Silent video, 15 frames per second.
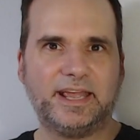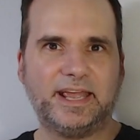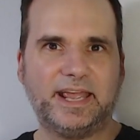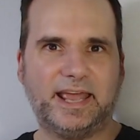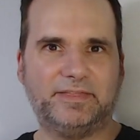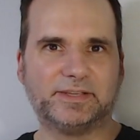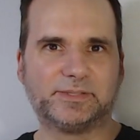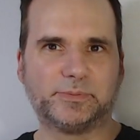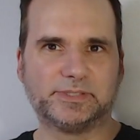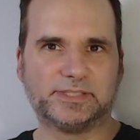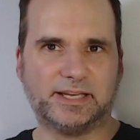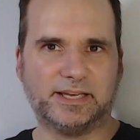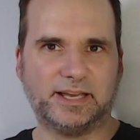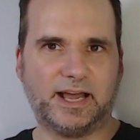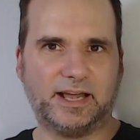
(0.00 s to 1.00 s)
And this was
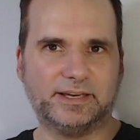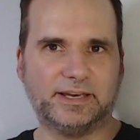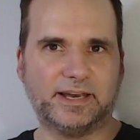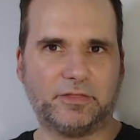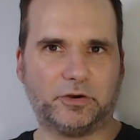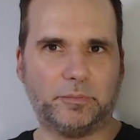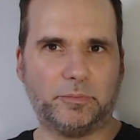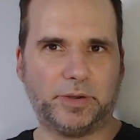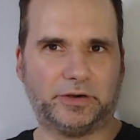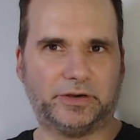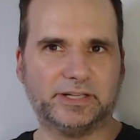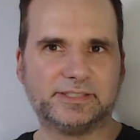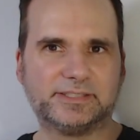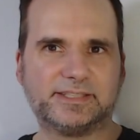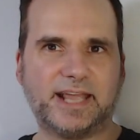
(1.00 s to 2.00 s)
an, another
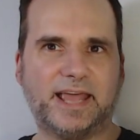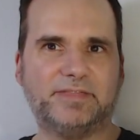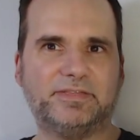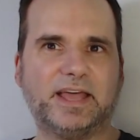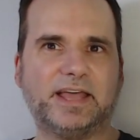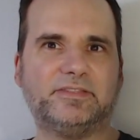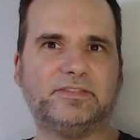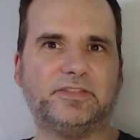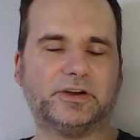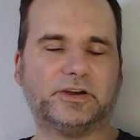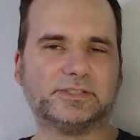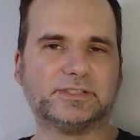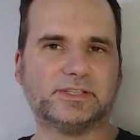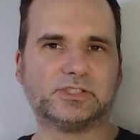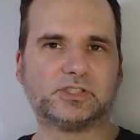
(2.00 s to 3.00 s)
appearance. And then
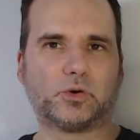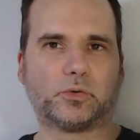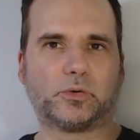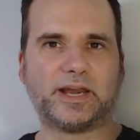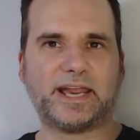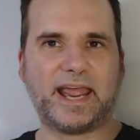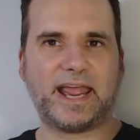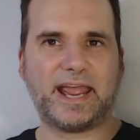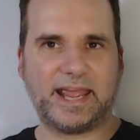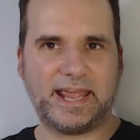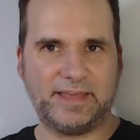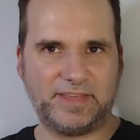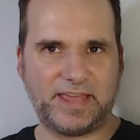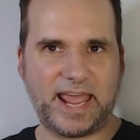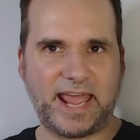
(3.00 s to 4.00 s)
there's the story
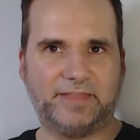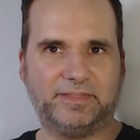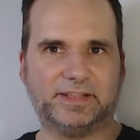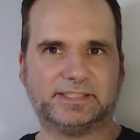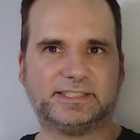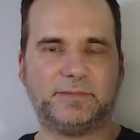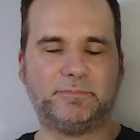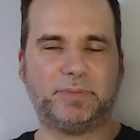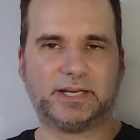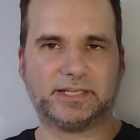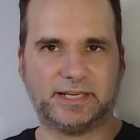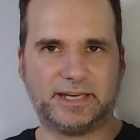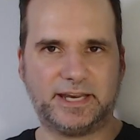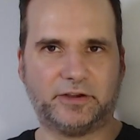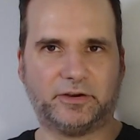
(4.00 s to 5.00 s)
in the end that's
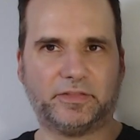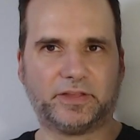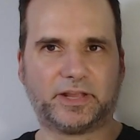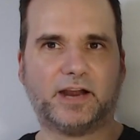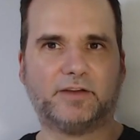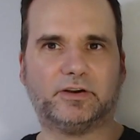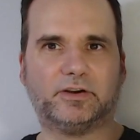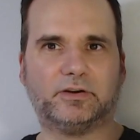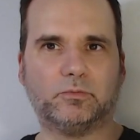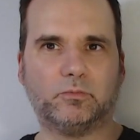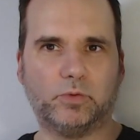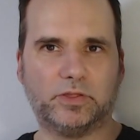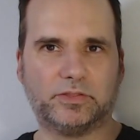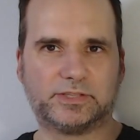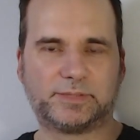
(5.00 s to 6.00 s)
depicted here on the cover
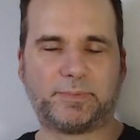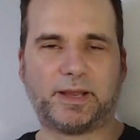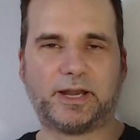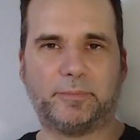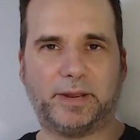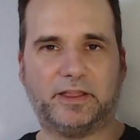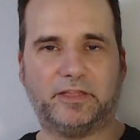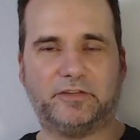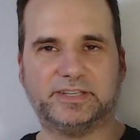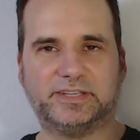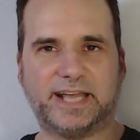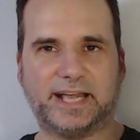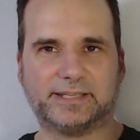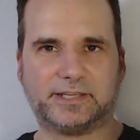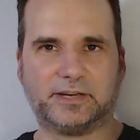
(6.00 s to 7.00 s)
with Spider-Man and the
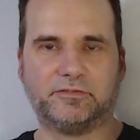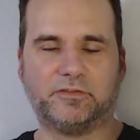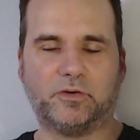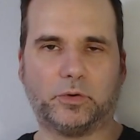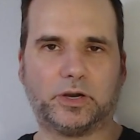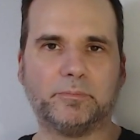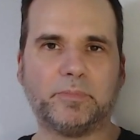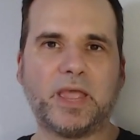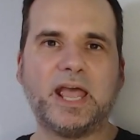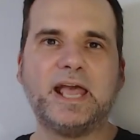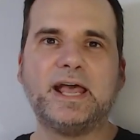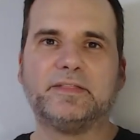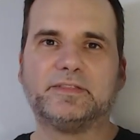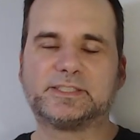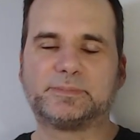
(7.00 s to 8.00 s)
Fantastic Four.
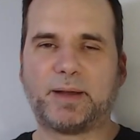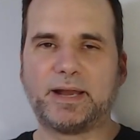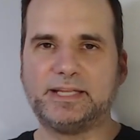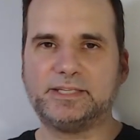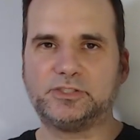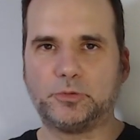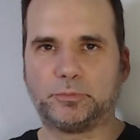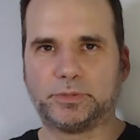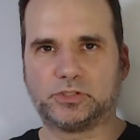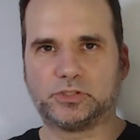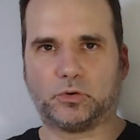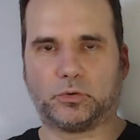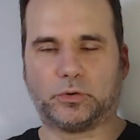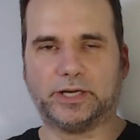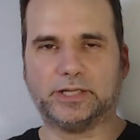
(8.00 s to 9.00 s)
The Spidey Super
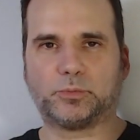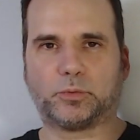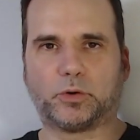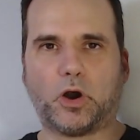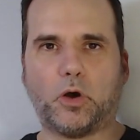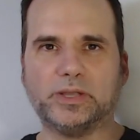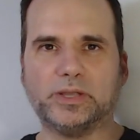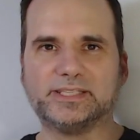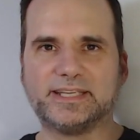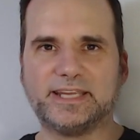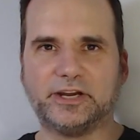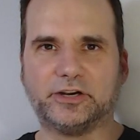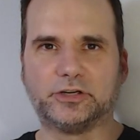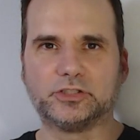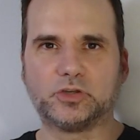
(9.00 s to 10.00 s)
stories were always
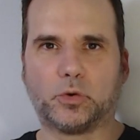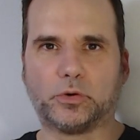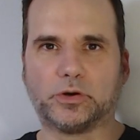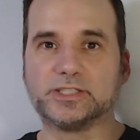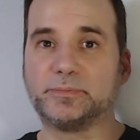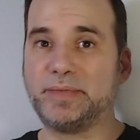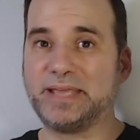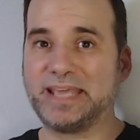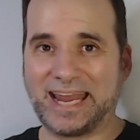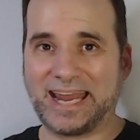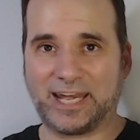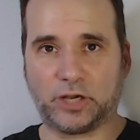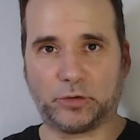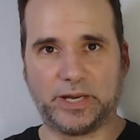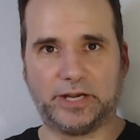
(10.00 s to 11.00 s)
geared towards
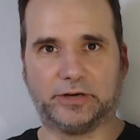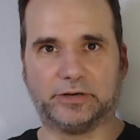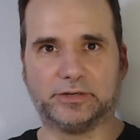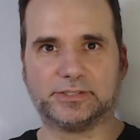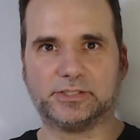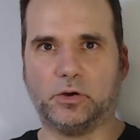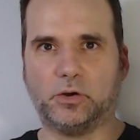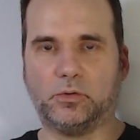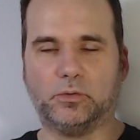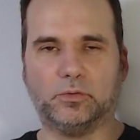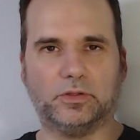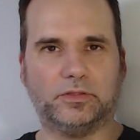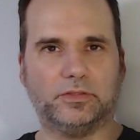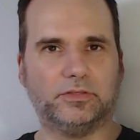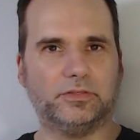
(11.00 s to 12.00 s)
beginning readers.
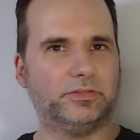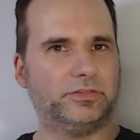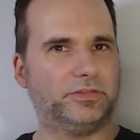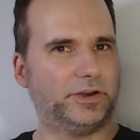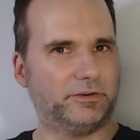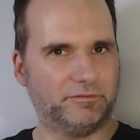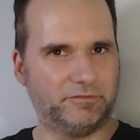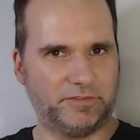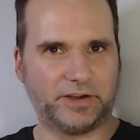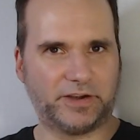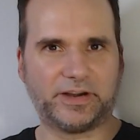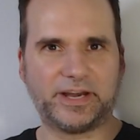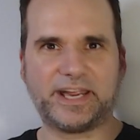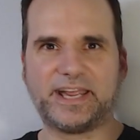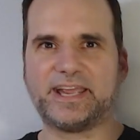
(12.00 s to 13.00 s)
So they're
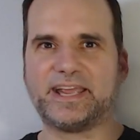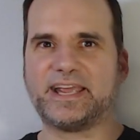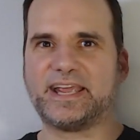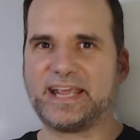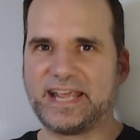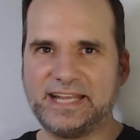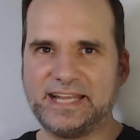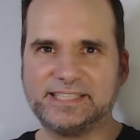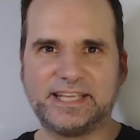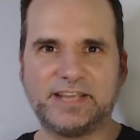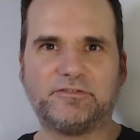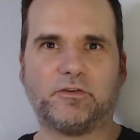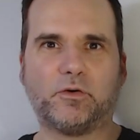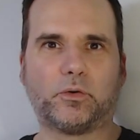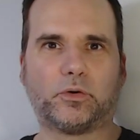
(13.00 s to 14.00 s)
very easy
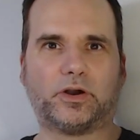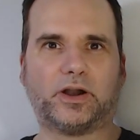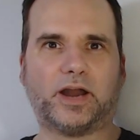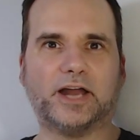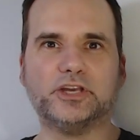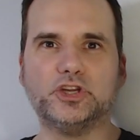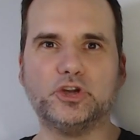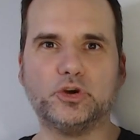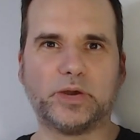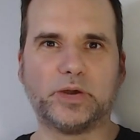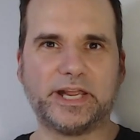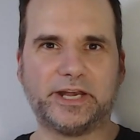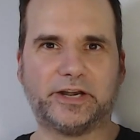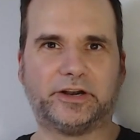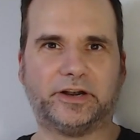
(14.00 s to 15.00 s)
for a new
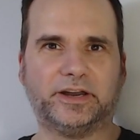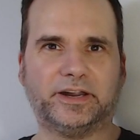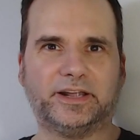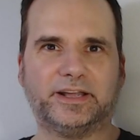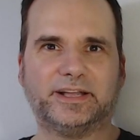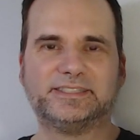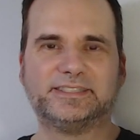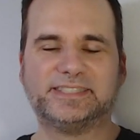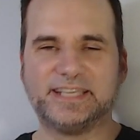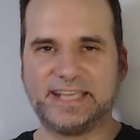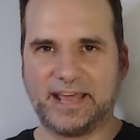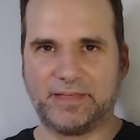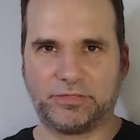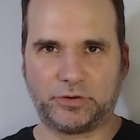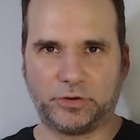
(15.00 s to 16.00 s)
reader to
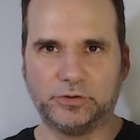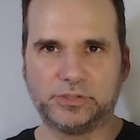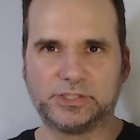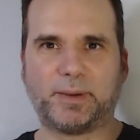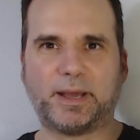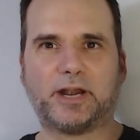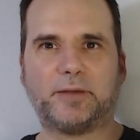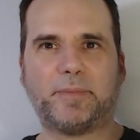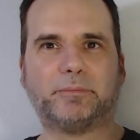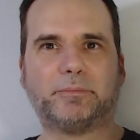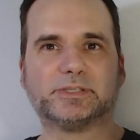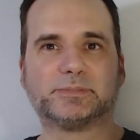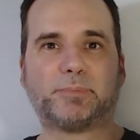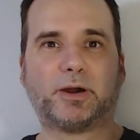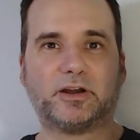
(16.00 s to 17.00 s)
get through. Spider-Man
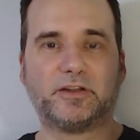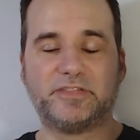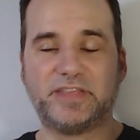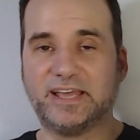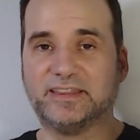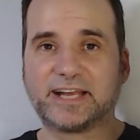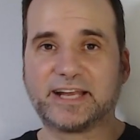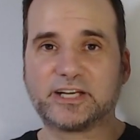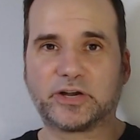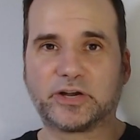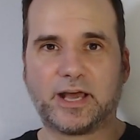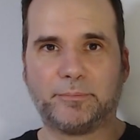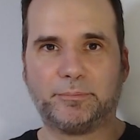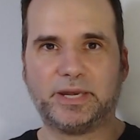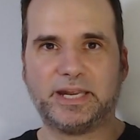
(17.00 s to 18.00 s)
was part of the Electric
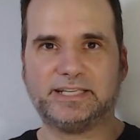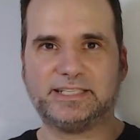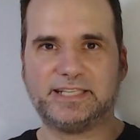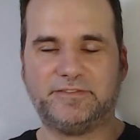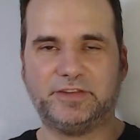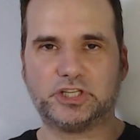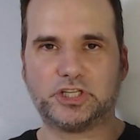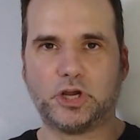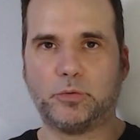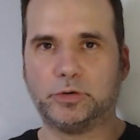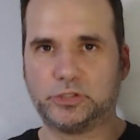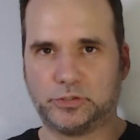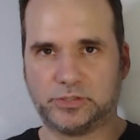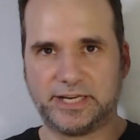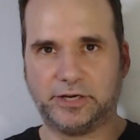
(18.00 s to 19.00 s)
Company TV show,
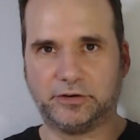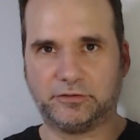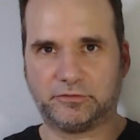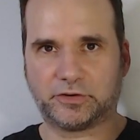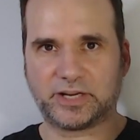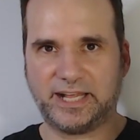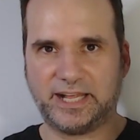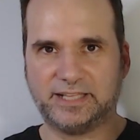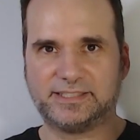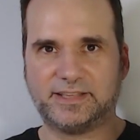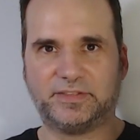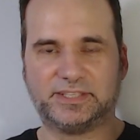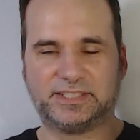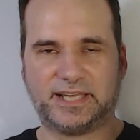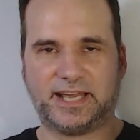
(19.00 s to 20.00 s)
which was geared for kids at
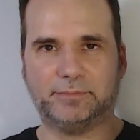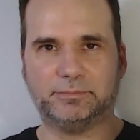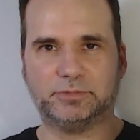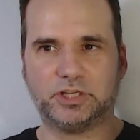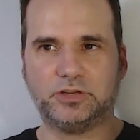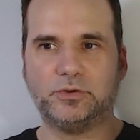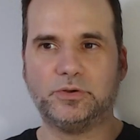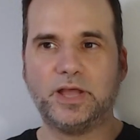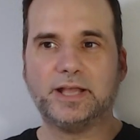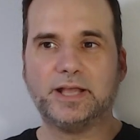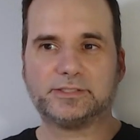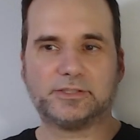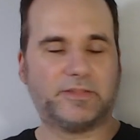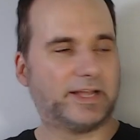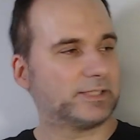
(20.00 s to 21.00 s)
the time too.
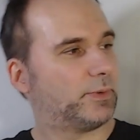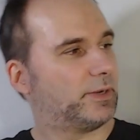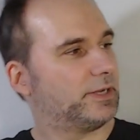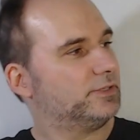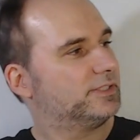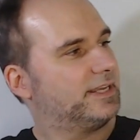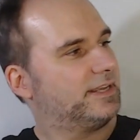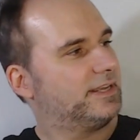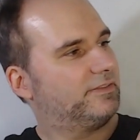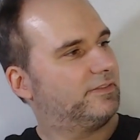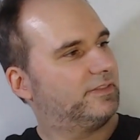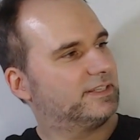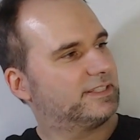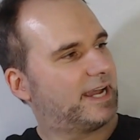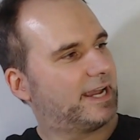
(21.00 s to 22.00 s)
So that's why you see
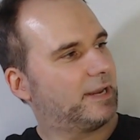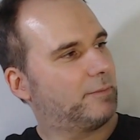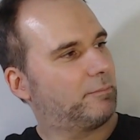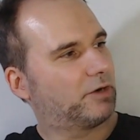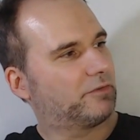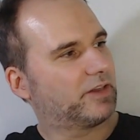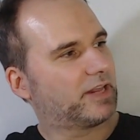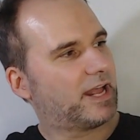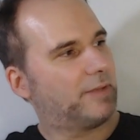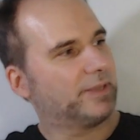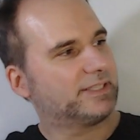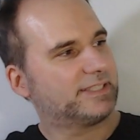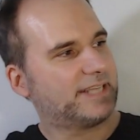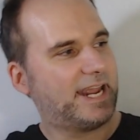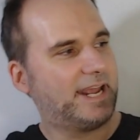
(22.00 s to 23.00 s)
the tie-in Marvel
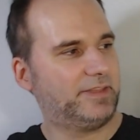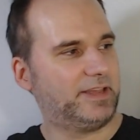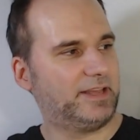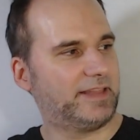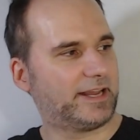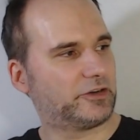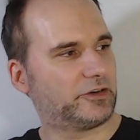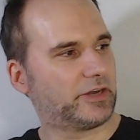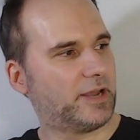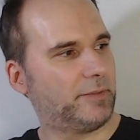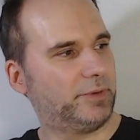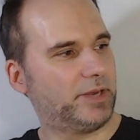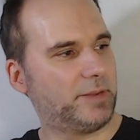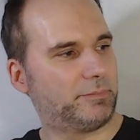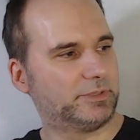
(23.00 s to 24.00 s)
Comics and the Electric
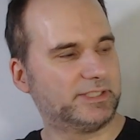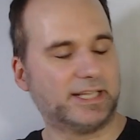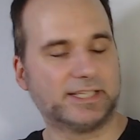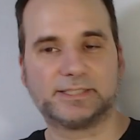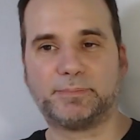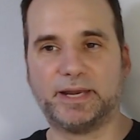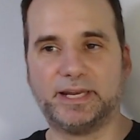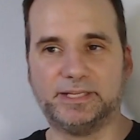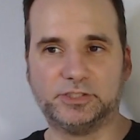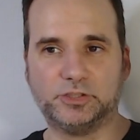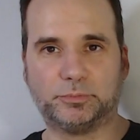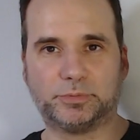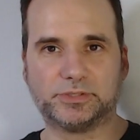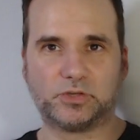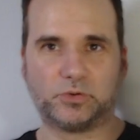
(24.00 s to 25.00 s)
Company present Spidey
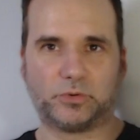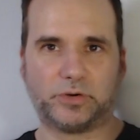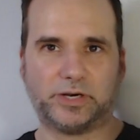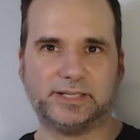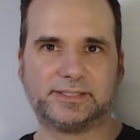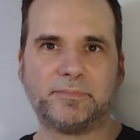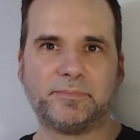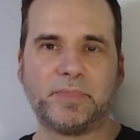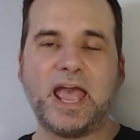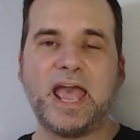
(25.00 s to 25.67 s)
Super stories.